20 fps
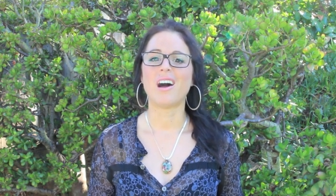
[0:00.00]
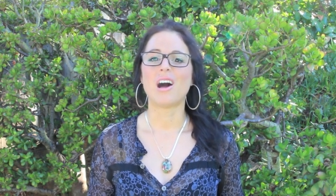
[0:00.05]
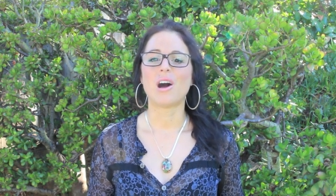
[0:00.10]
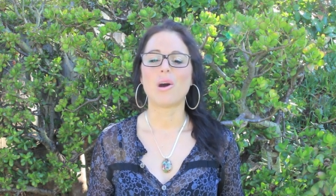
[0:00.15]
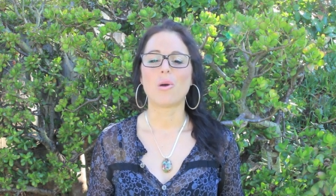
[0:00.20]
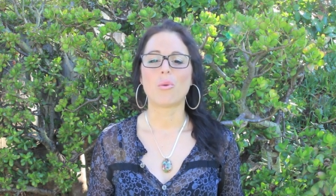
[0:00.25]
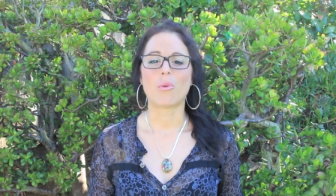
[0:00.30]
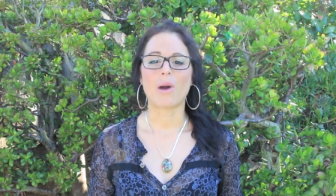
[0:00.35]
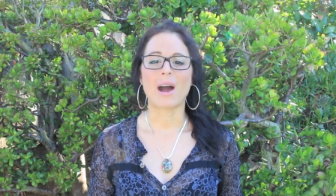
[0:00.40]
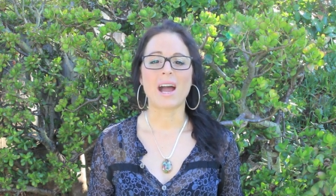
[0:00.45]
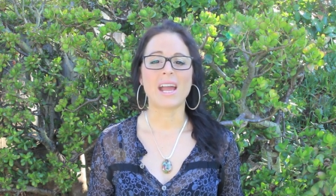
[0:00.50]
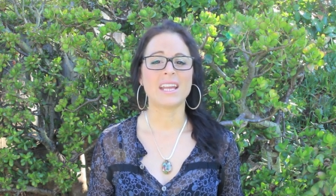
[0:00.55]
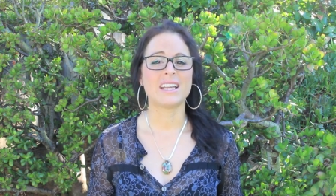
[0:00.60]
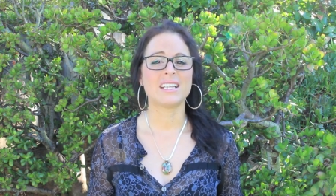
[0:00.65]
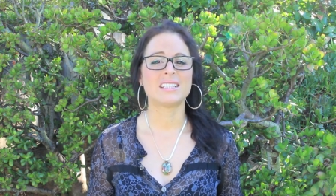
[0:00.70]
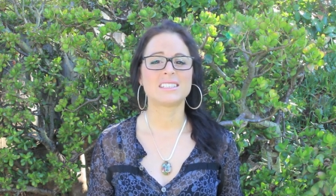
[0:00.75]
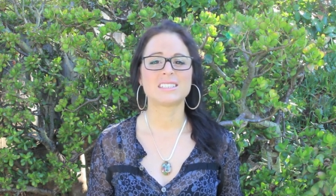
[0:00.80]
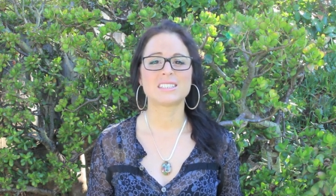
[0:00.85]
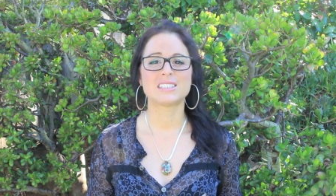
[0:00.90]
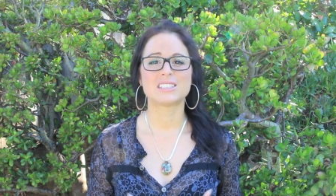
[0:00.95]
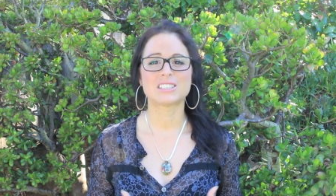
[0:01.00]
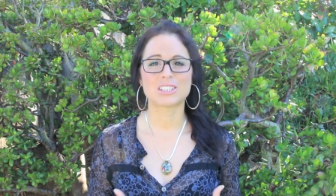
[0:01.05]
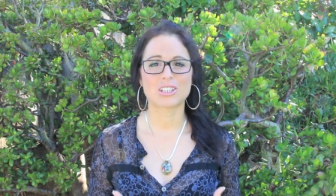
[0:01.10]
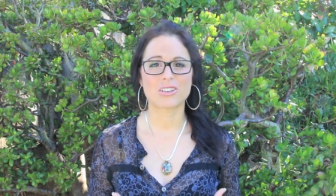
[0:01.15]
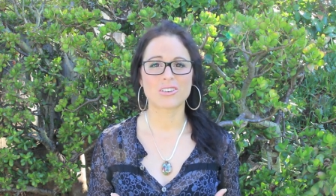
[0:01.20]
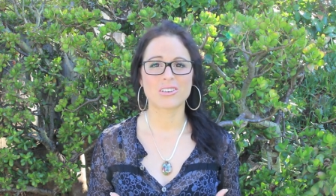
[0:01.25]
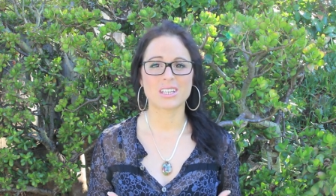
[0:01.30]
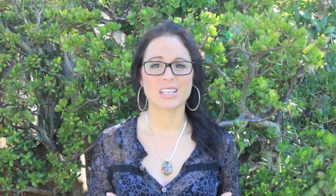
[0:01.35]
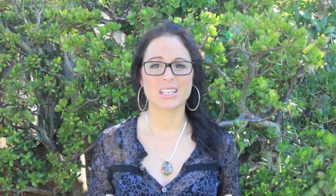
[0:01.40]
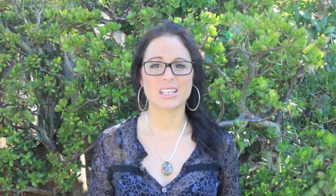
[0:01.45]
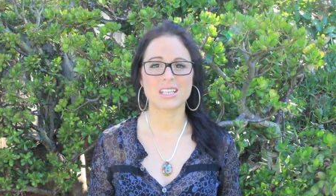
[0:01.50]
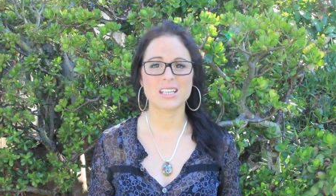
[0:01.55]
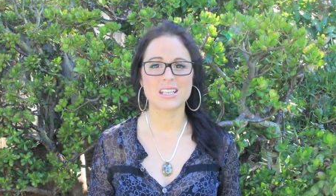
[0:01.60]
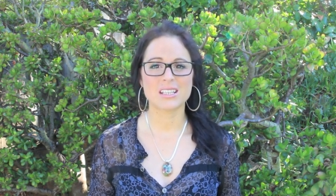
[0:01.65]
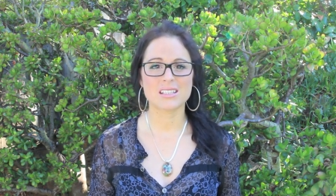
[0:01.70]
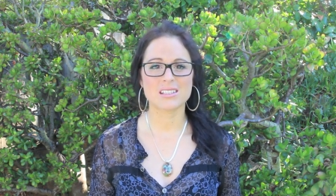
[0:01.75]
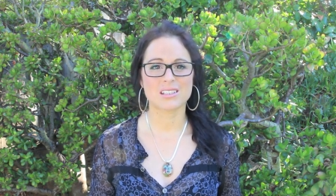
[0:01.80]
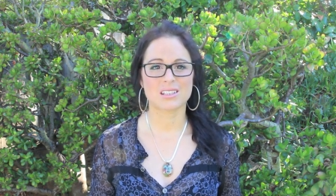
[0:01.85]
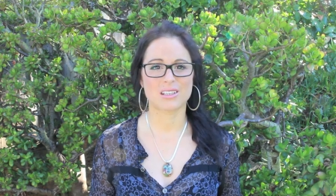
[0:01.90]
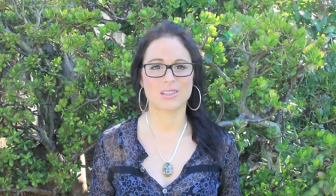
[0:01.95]
Why is it so
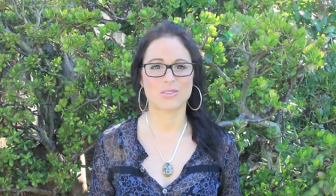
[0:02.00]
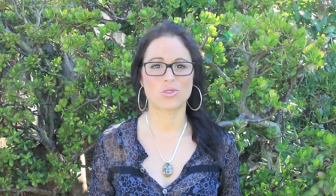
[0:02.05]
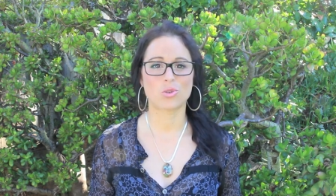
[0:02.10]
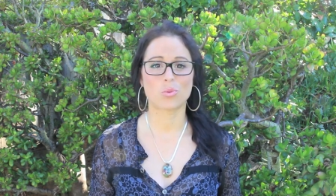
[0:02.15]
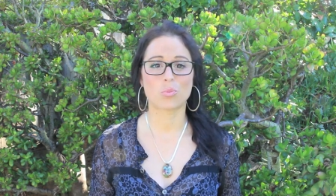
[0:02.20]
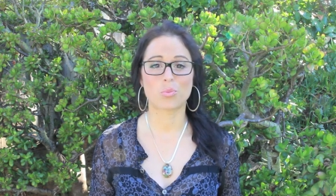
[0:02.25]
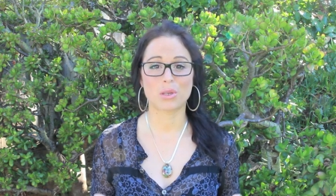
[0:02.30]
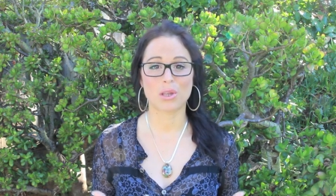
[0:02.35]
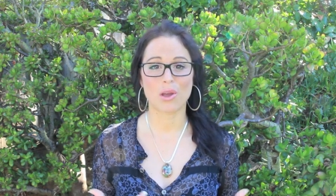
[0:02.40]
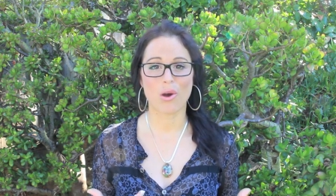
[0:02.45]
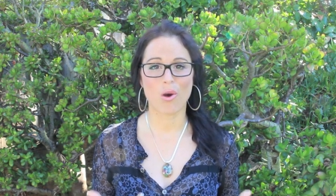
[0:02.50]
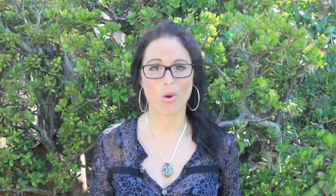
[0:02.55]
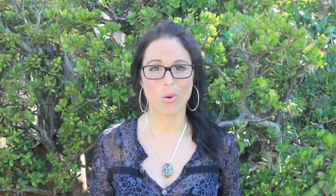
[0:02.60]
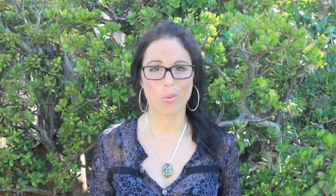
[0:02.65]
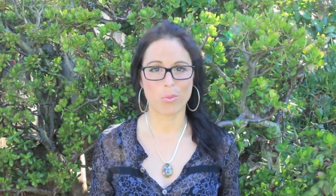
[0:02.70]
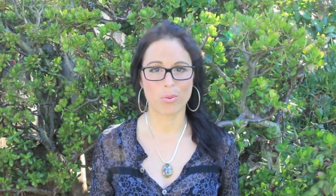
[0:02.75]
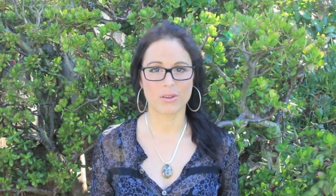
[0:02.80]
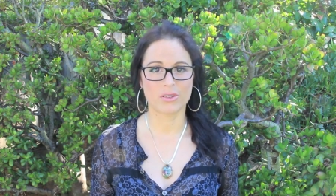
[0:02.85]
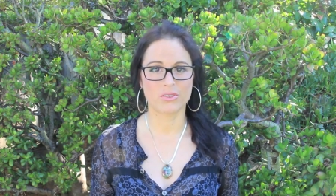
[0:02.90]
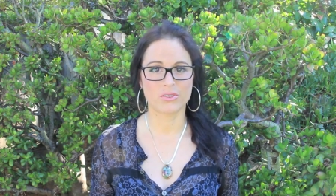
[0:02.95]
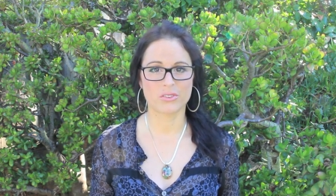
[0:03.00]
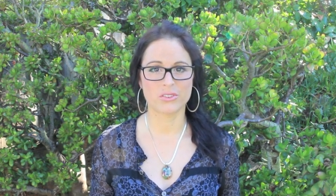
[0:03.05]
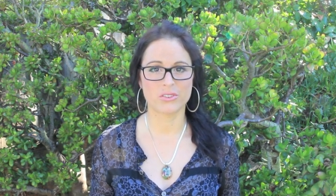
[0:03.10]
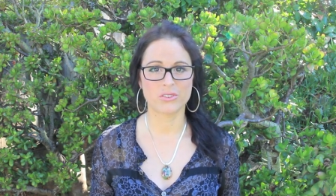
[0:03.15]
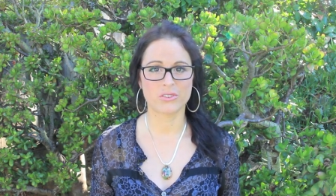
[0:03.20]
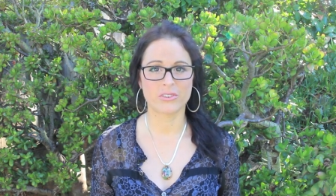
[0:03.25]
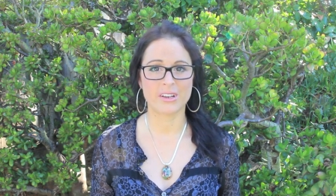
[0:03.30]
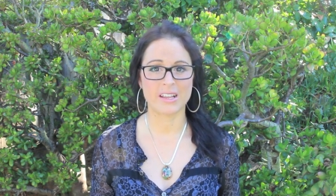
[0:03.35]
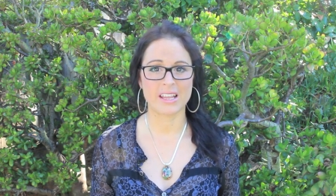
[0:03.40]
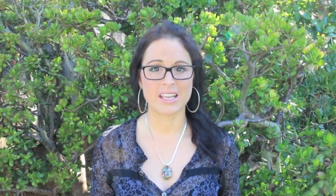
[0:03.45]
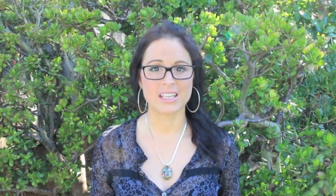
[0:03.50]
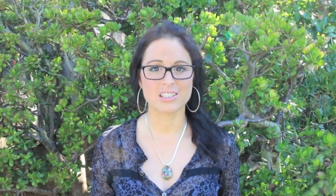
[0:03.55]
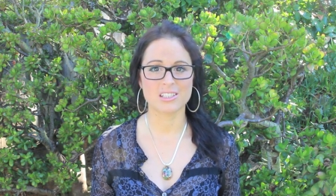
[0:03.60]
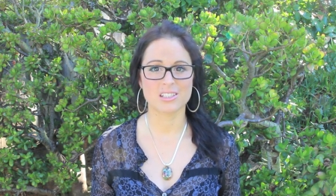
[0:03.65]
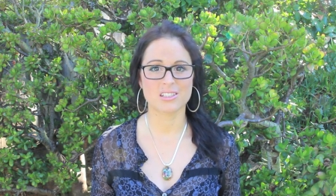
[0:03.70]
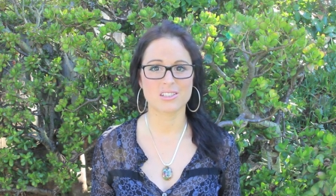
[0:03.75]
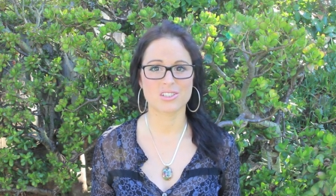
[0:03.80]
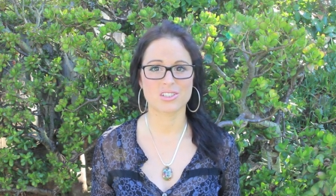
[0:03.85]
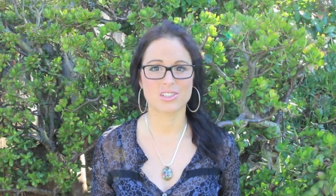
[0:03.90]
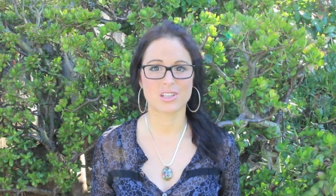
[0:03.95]
easy to be open to new
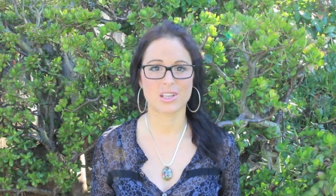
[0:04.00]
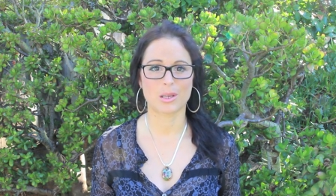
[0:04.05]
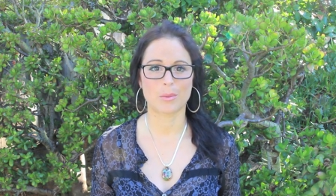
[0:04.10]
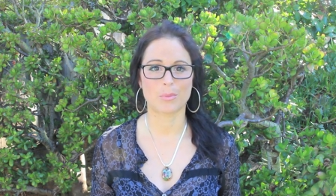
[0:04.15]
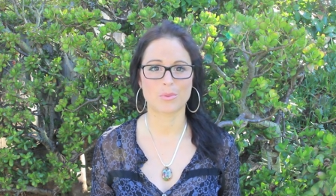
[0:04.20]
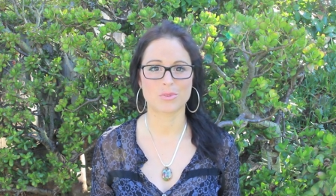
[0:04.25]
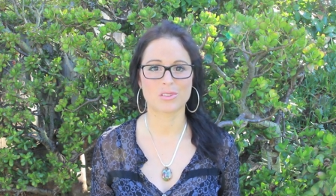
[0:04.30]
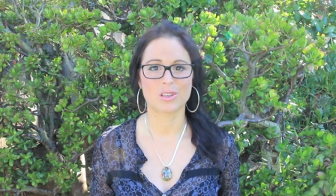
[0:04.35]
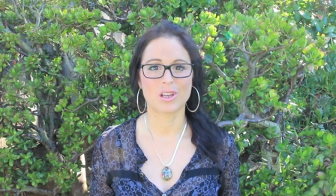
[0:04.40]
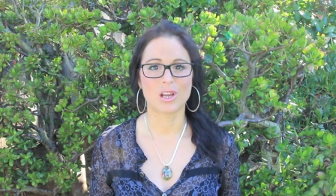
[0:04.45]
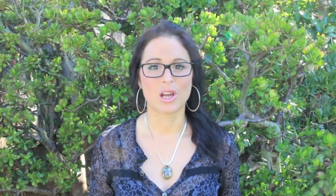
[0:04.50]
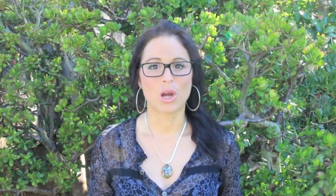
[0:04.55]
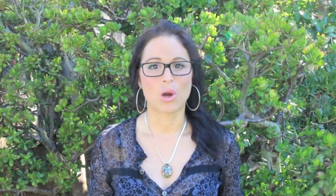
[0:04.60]
relationships?